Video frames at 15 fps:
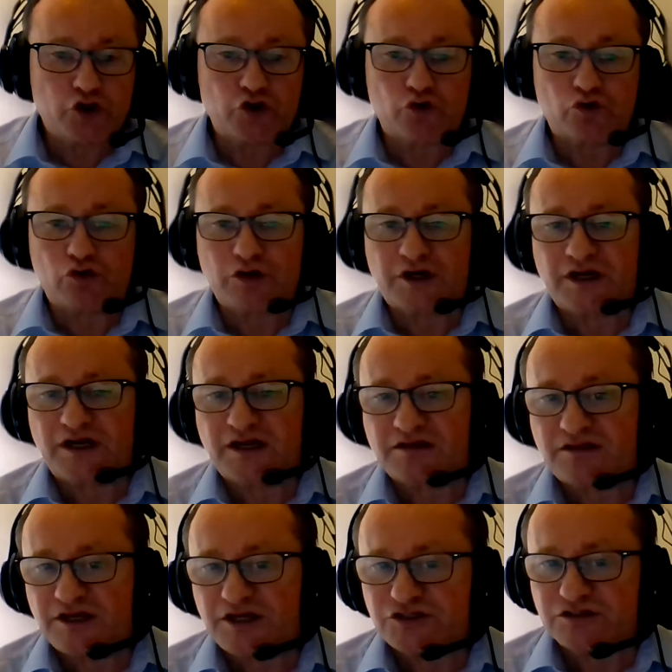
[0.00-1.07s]
your
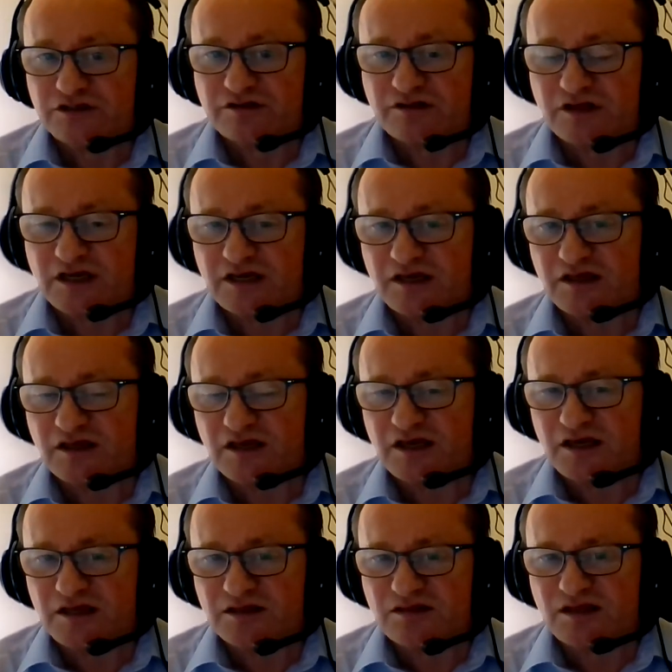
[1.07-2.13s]
organization
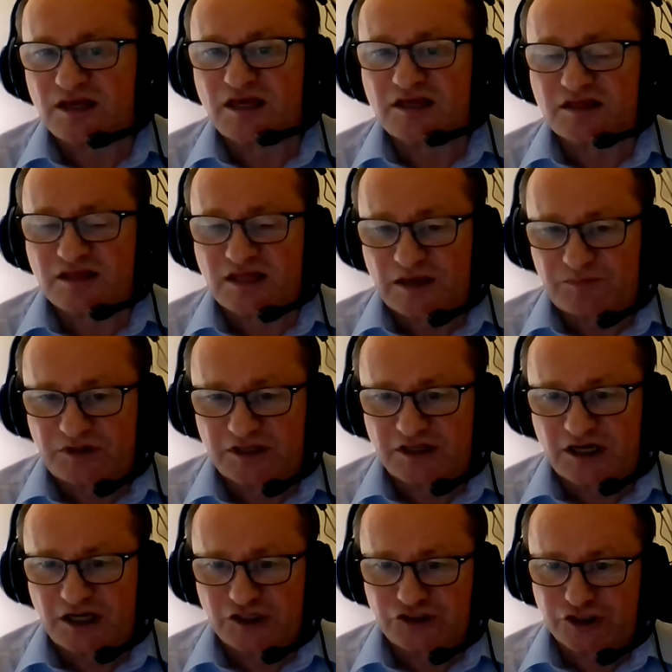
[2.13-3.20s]
is accepting
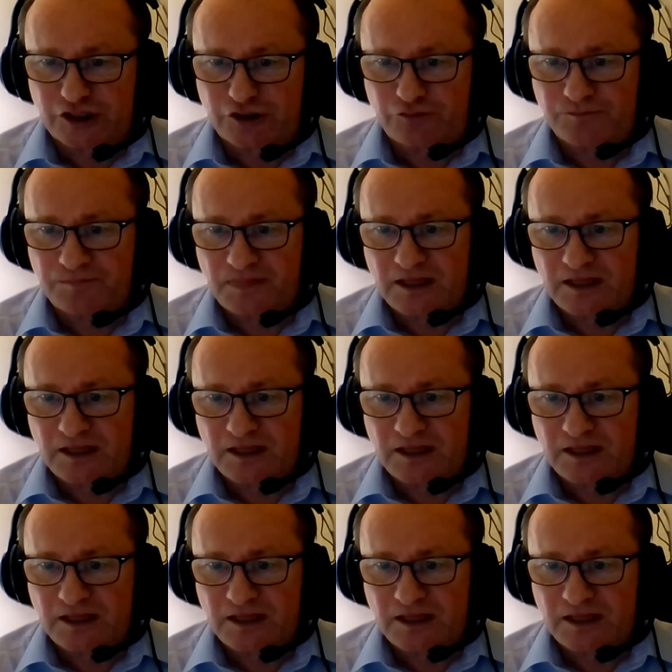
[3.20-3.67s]
Agile.